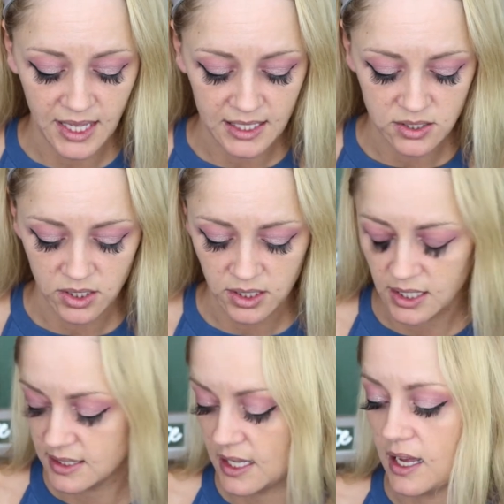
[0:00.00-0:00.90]
That's really
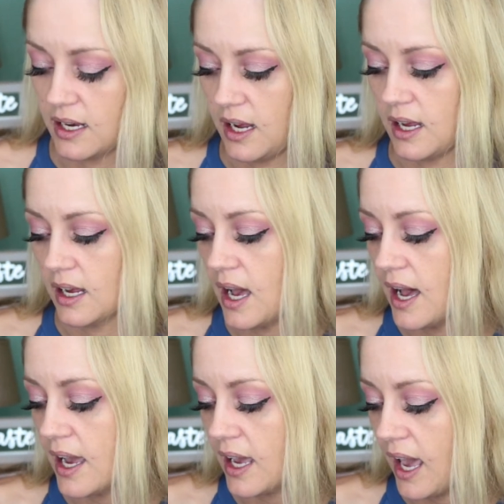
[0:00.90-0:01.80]
exciting.
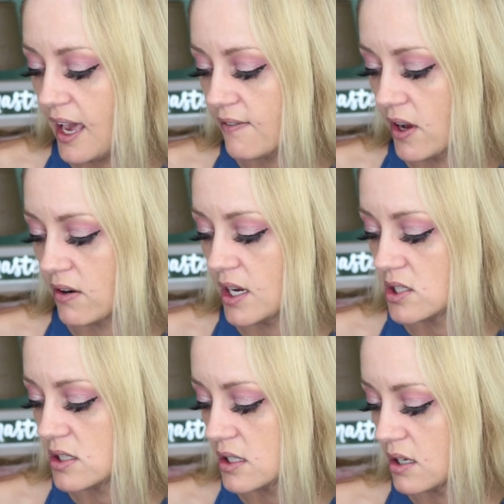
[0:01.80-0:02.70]
I hate
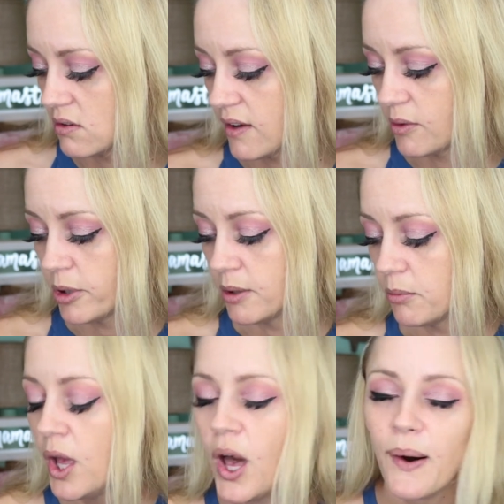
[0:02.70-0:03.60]
foundations that don't have a pump.
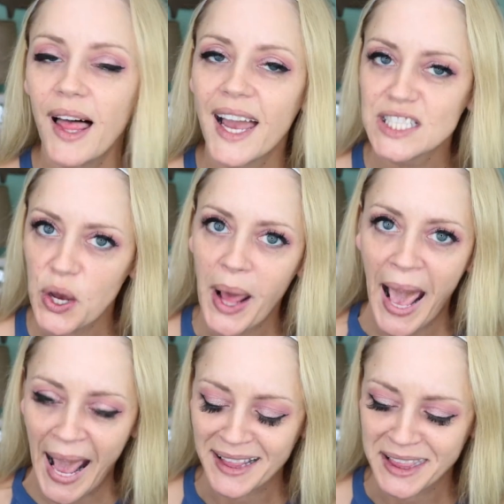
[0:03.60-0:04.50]
Well, I don't
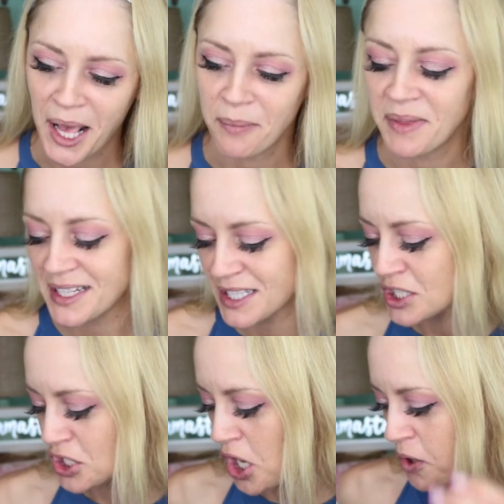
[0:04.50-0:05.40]
hate them. That's a
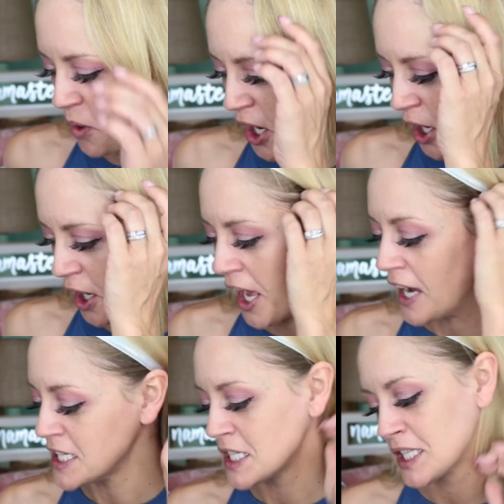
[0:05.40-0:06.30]
strong word.
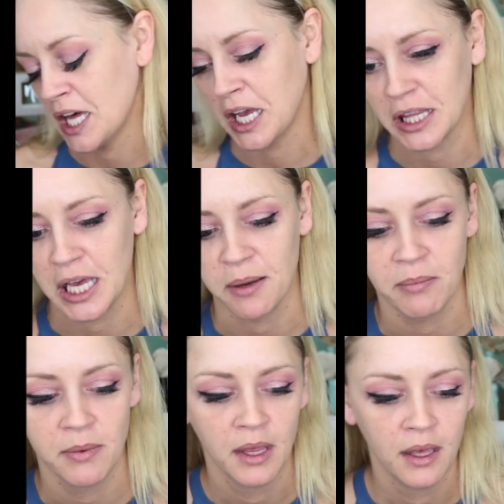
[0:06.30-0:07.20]
I dislike them.
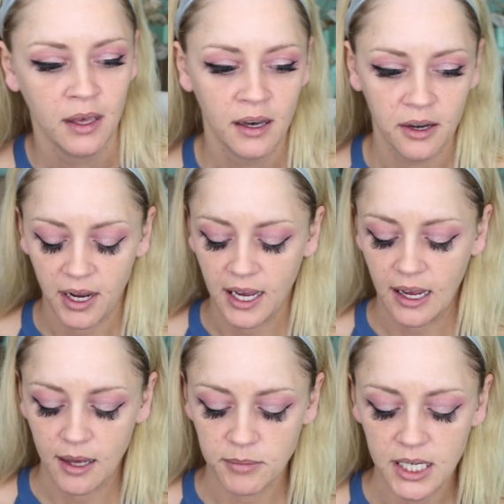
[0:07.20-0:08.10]
Okay,
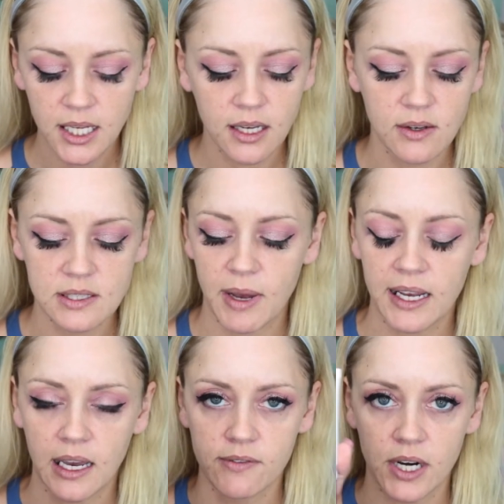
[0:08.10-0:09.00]
I'm gonna use my
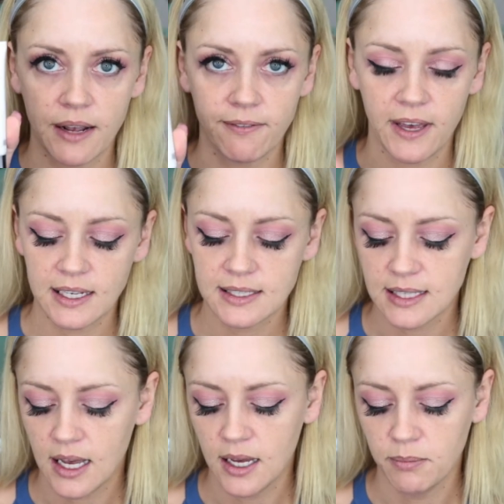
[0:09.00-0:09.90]
Cover FX
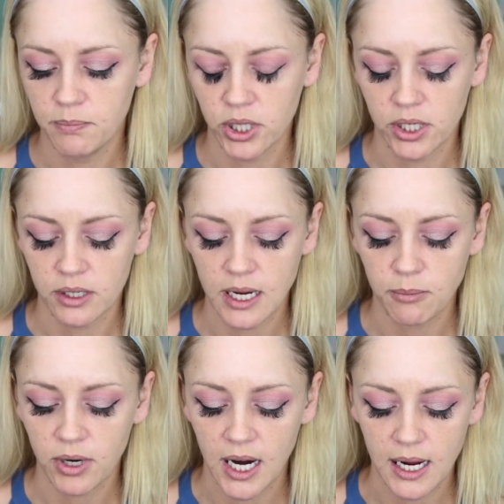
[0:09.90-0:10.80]
uh, blurring
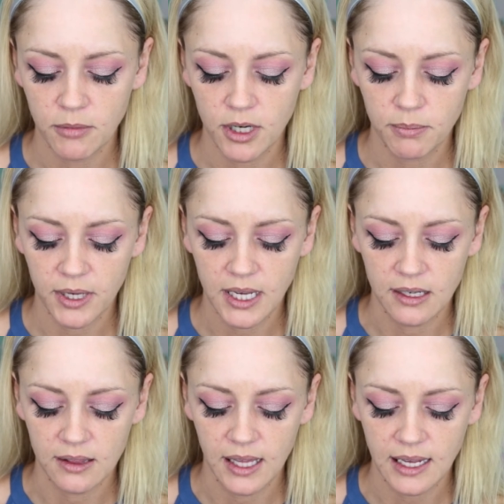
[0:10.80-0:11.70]
primer, but
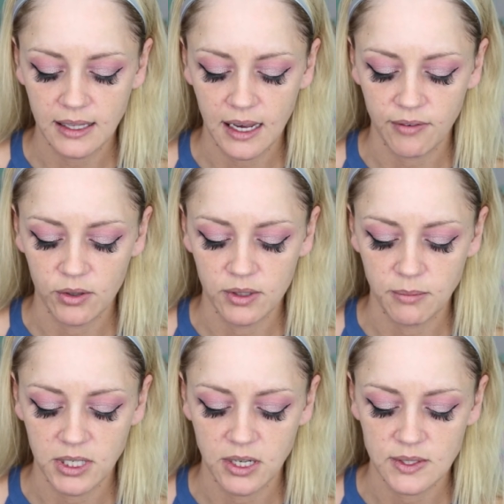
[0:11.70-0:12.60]
here lately I've only
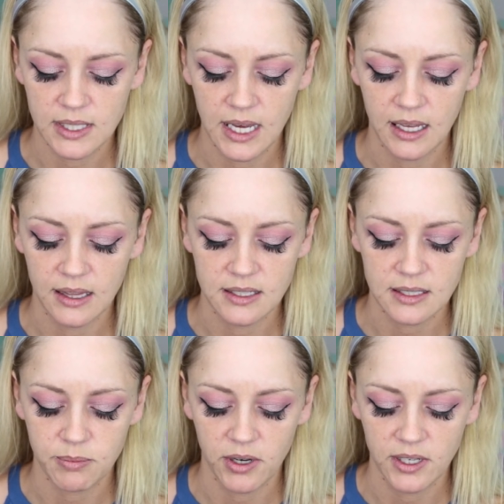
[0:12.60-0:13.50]
been using that in the
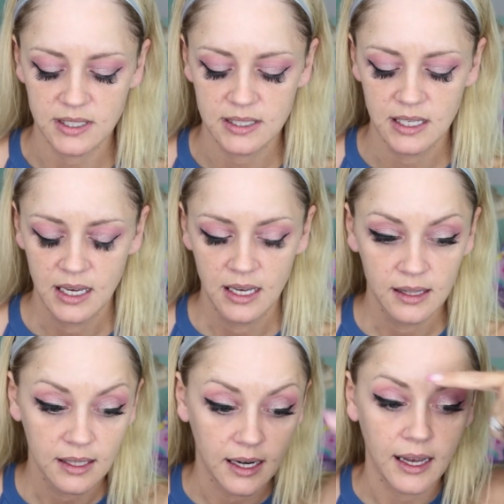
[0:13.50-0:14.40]
spots
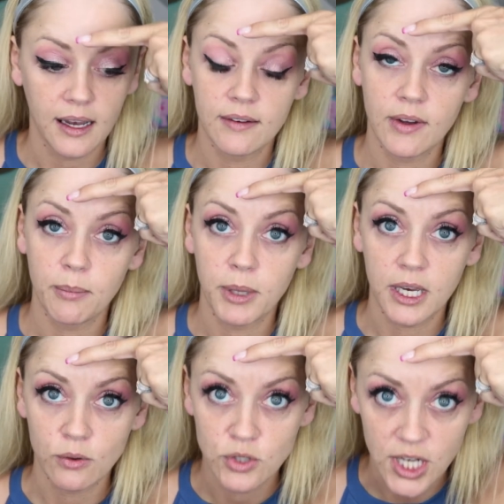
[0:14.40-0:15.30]
that I have
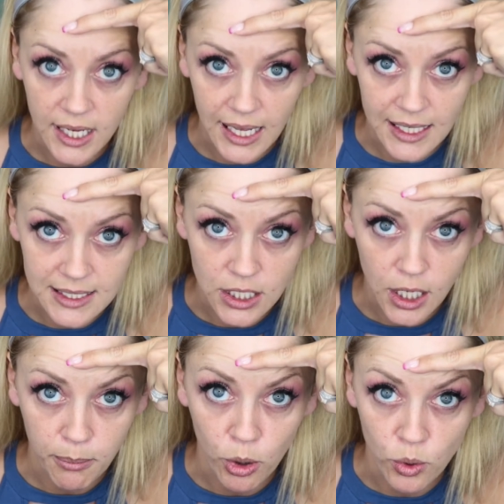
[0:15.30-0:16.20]
big old
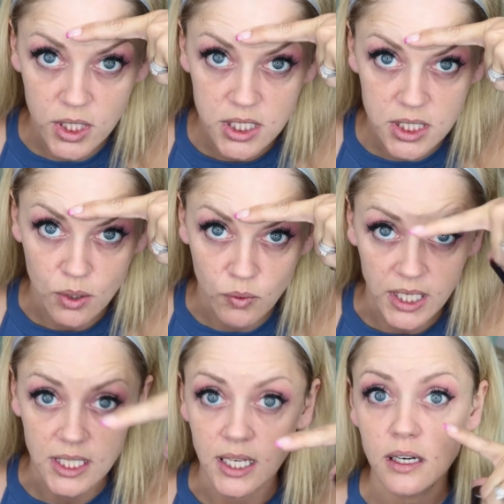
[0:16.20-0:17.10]
gigantic pores. So
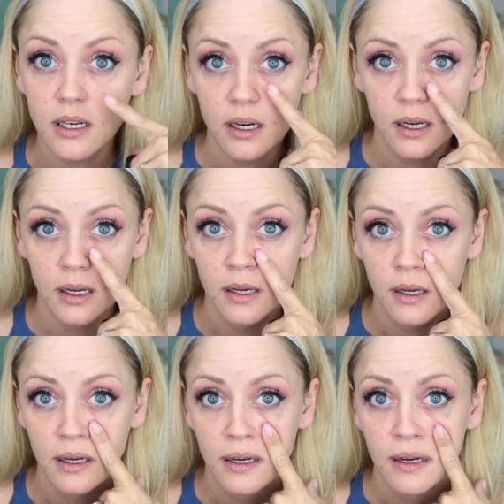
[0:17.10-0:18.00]
right here,
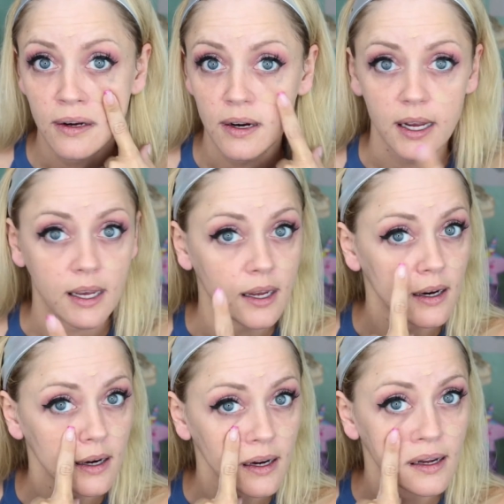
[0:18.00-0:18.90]
right
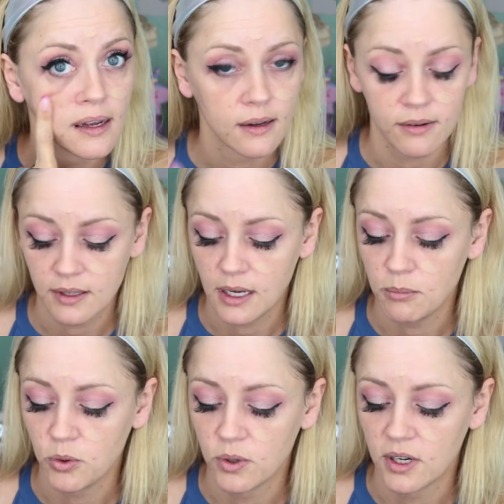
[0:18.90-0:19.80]
here, and
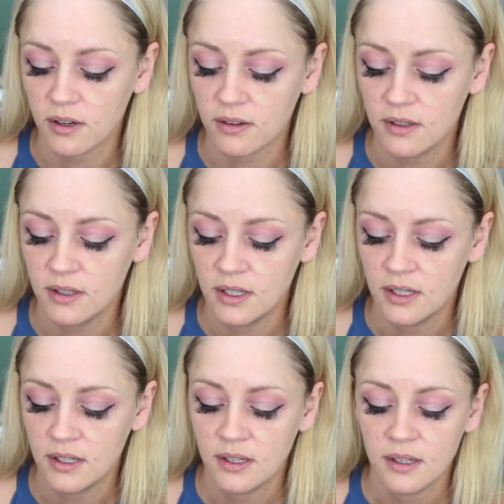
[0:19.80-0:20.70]
more,
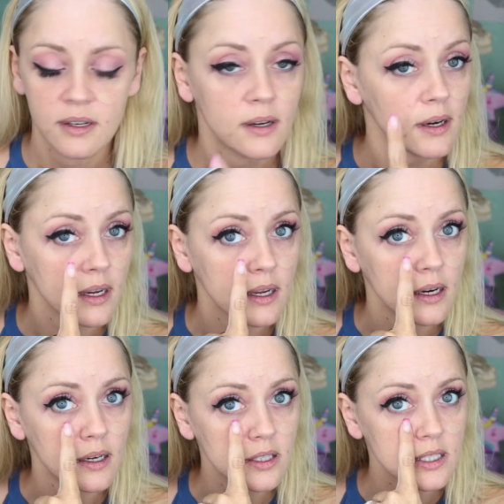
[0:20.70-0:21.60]
right
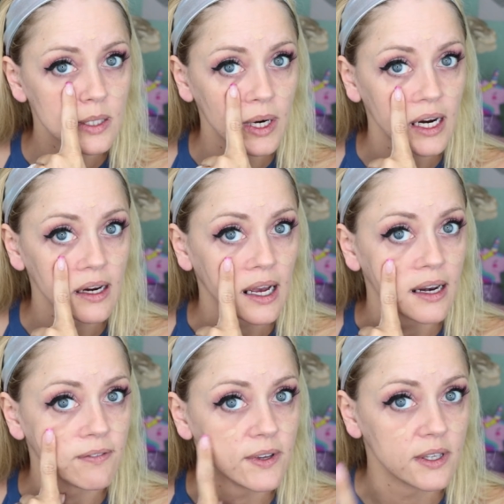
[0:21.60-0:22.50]
here, just to where it kind
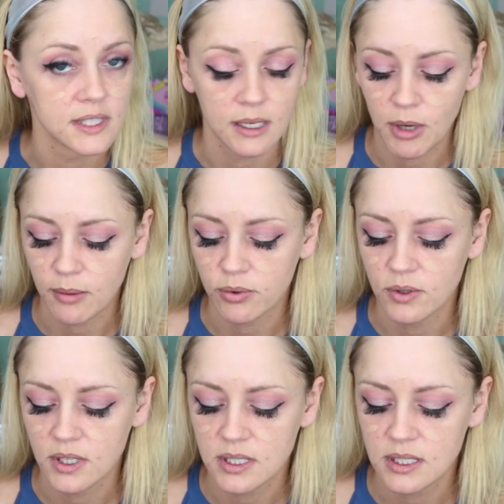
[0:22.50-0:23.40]
of fills in my
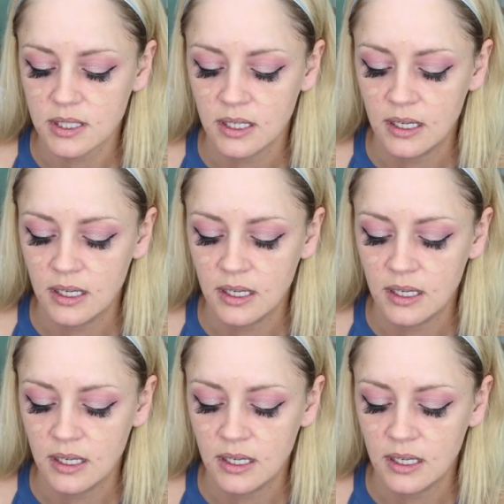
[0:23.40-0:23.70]
pores.